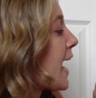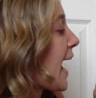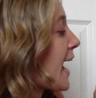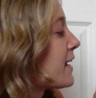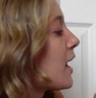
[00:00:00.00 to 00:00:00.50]

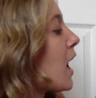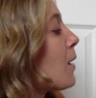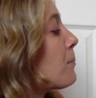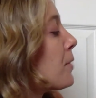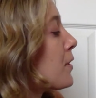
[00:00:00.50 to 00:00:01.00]
had a
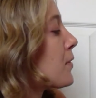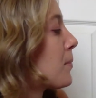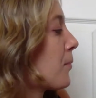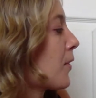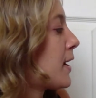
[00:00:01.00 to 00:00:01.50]
book
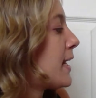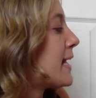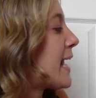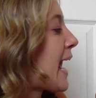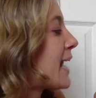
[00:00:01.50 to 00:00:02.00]
report
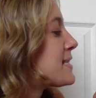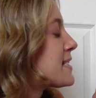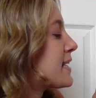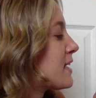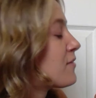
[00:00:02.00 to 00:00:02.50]
he had to
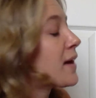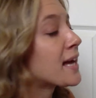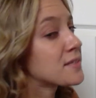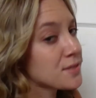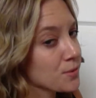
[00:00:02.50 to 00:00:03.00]
give
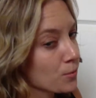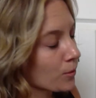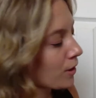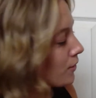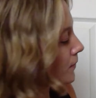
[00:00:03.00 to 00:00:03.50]
at
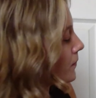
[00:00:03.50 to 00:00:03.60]
school.